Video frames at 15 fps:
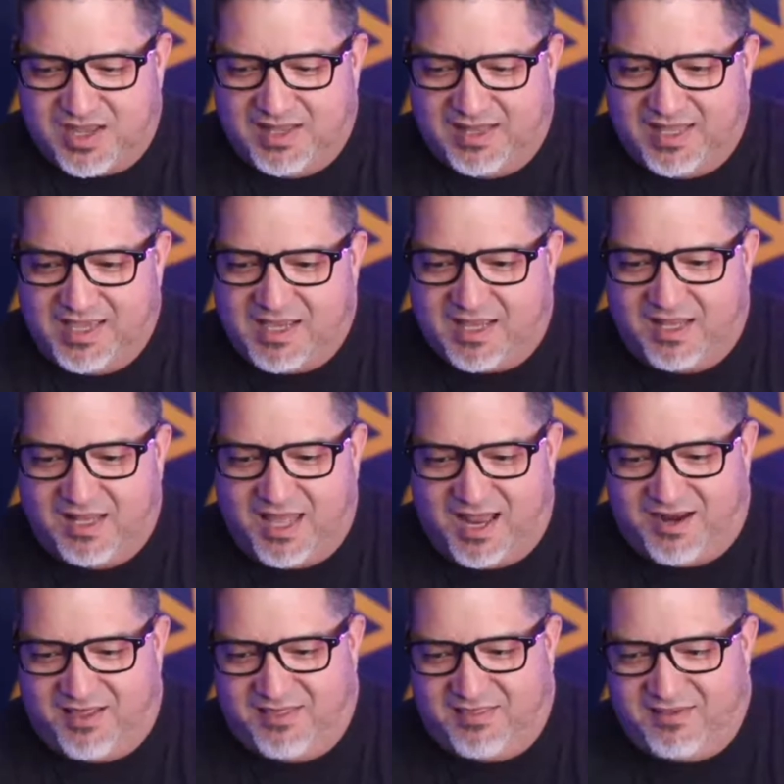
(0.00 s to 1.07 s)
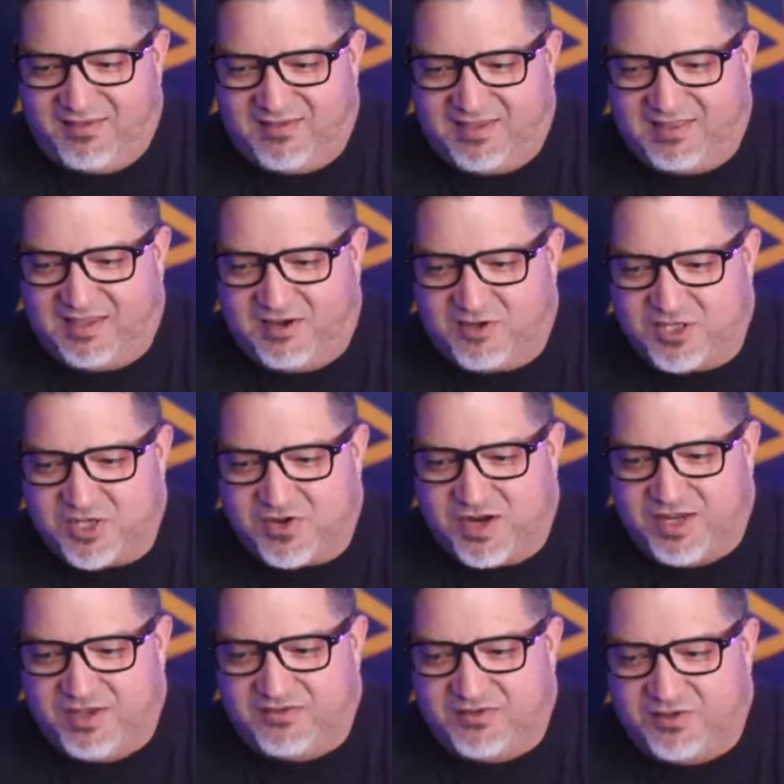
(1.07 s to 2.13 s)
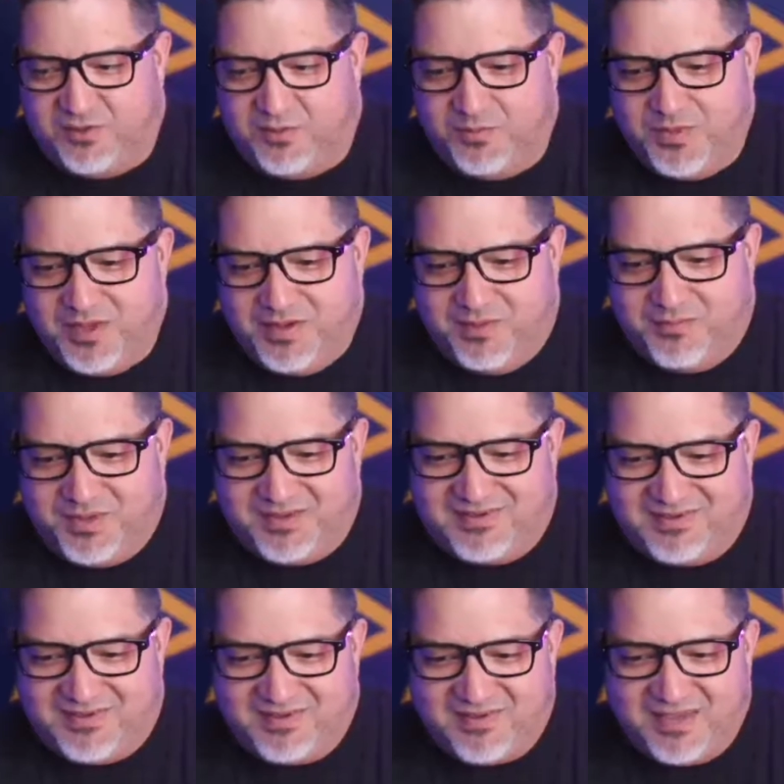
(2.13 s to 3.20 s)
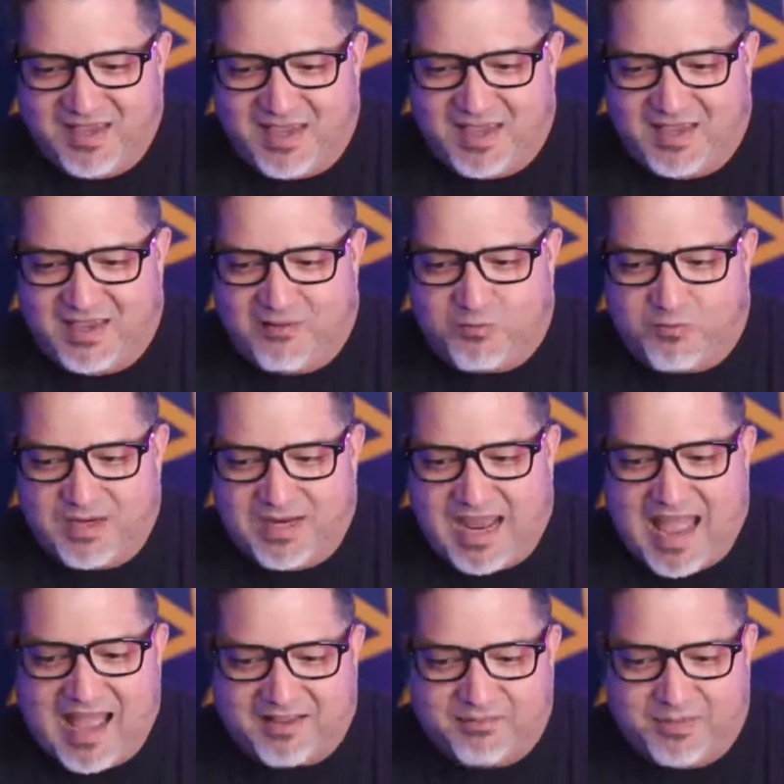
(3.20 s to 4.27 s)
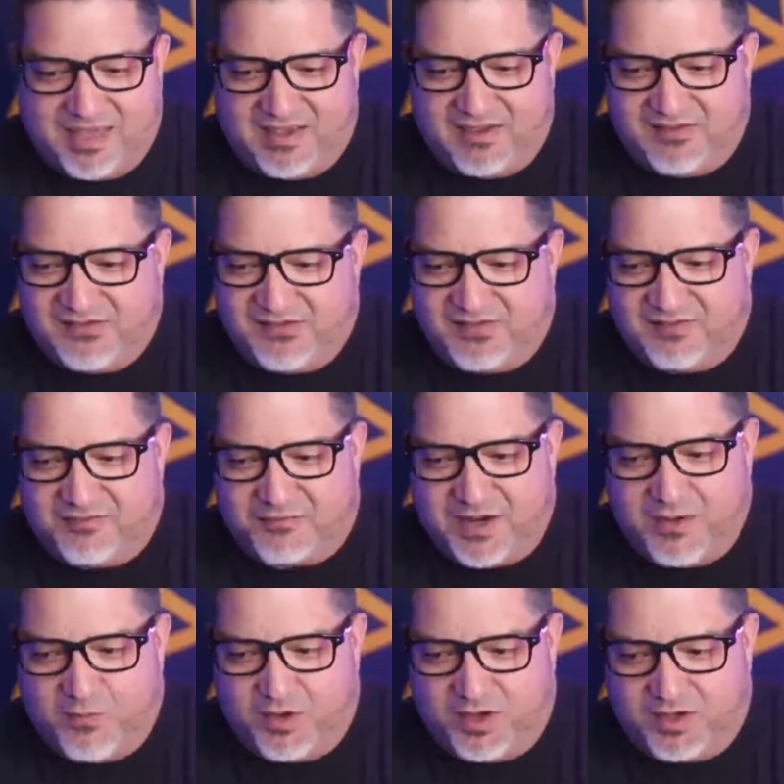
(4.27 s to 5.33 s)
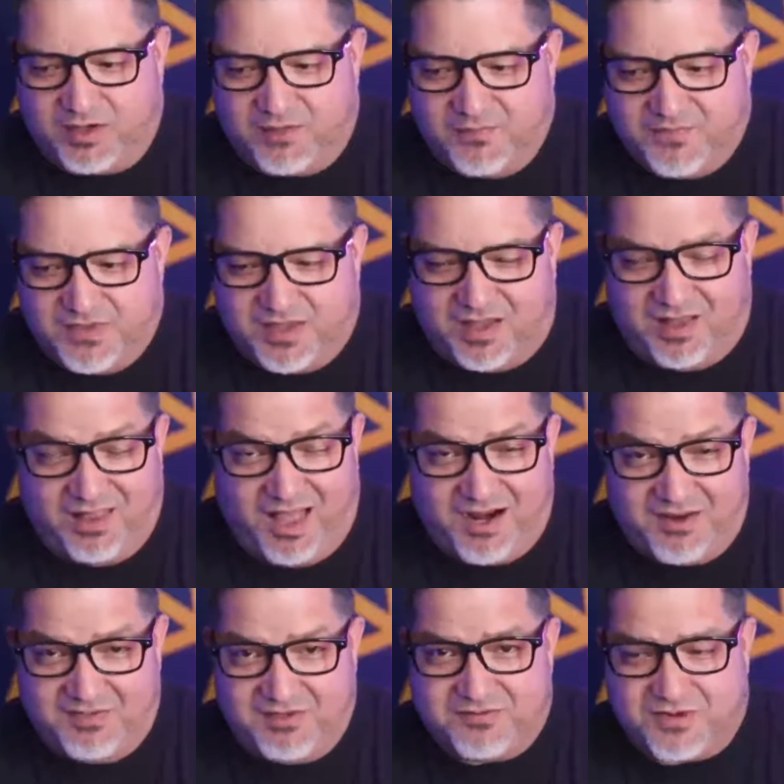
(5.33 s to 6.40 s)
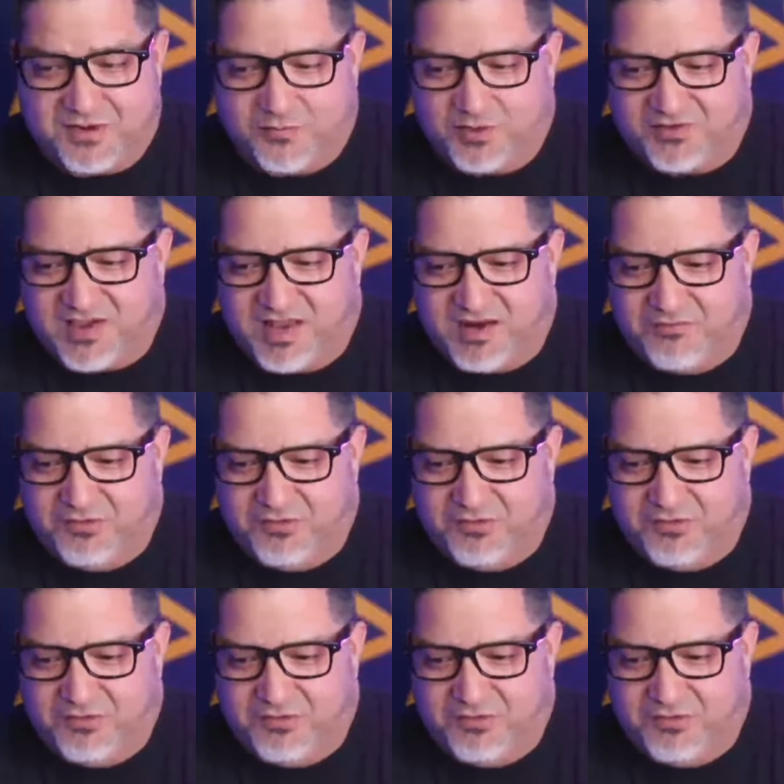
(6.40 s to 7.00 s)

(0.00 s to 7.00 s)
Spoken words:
I like a lot of the things that they are trying to do, but it's essentially a React-based framework. A lot of these frameworks kind